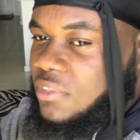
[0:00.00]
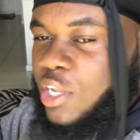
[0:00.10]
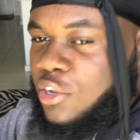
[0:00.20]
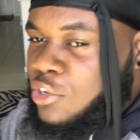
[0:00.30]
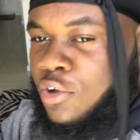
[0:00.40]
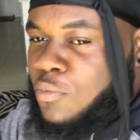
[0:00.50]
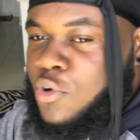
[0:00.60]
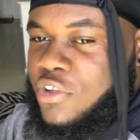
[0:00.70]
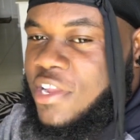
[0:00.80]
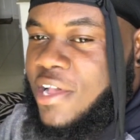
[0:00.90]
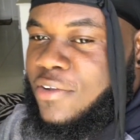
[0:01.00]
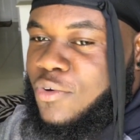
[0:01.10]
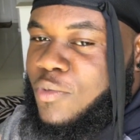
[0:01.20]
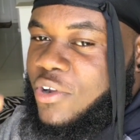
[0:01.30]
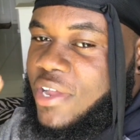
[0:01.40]
Nothing more than I know
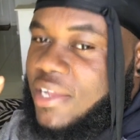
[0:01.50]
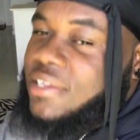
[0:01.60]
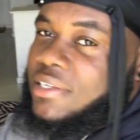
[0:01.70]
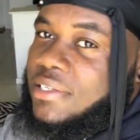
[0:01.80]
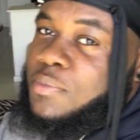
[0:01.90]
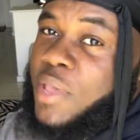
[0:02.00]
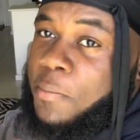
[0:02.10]
about that.